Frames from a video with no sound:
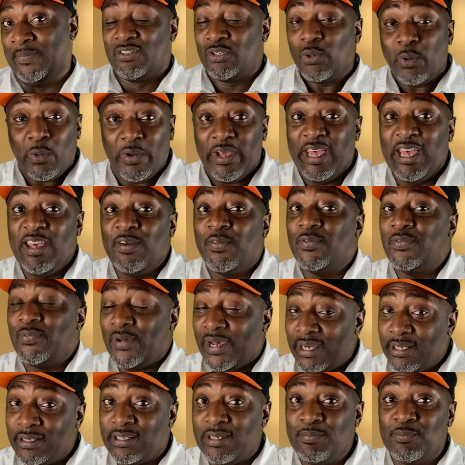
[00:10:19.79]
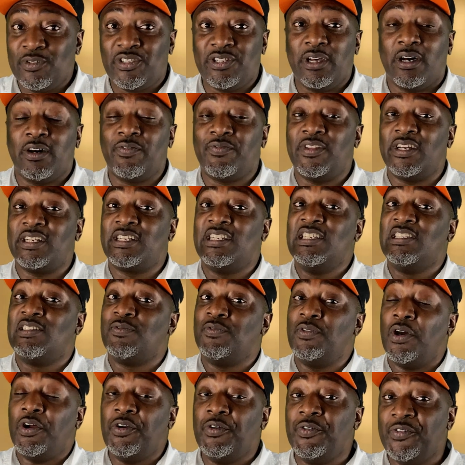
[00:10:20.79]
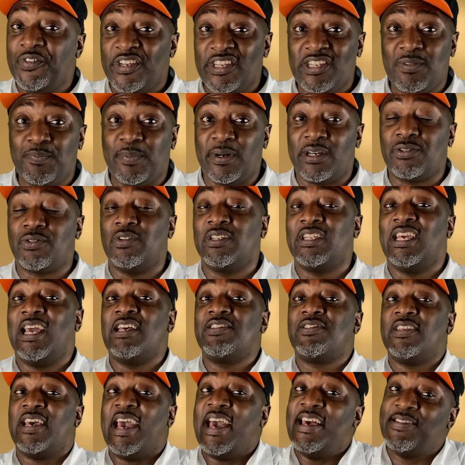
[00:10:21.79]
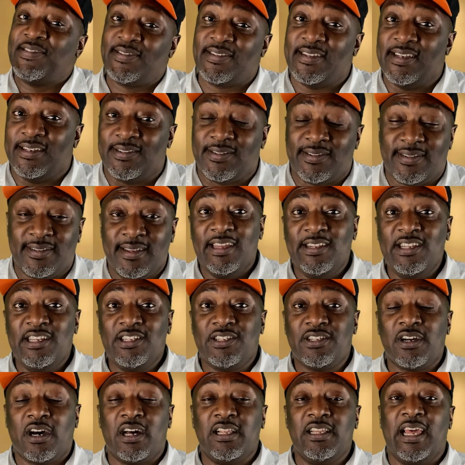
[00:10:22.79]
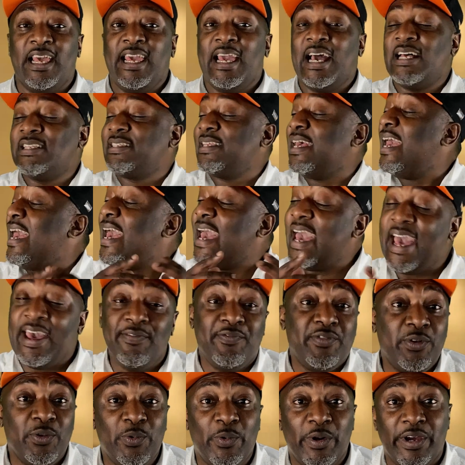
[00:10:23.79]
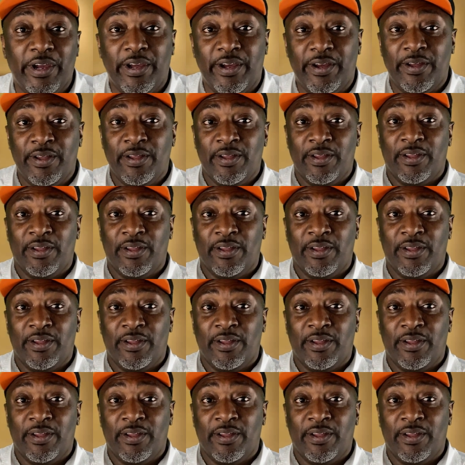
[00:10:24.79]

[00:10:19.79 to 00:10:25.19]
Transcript: So he flexed himself that he's very rich person. He has estates in Italia. He has everywhere.